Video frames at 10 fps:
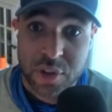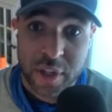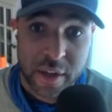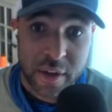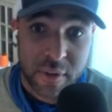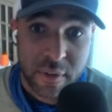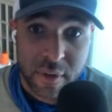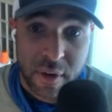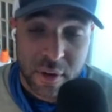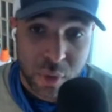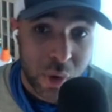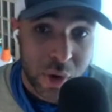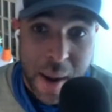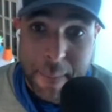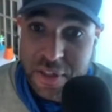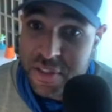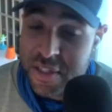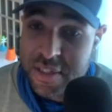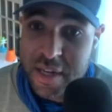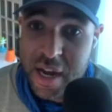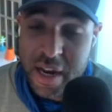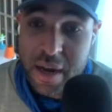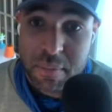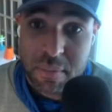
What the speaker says: like our core competencies than I am.